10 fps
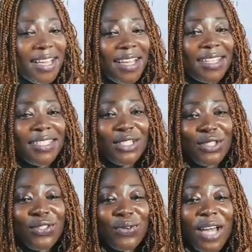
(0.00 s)
Do
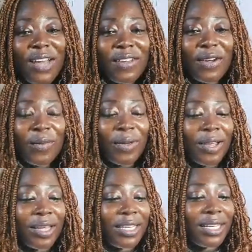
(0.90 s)
you have
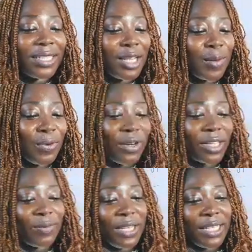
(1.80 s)
a digital
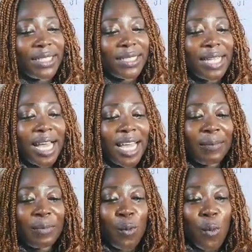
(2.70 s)
product? Please
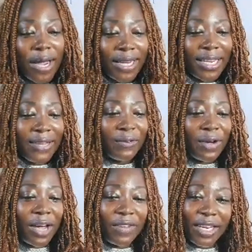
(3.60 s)
type 1 if you
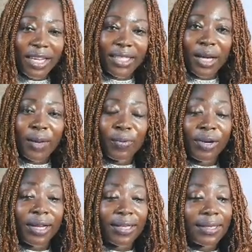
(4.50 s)
have a digital
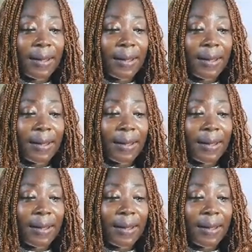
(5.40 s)
product.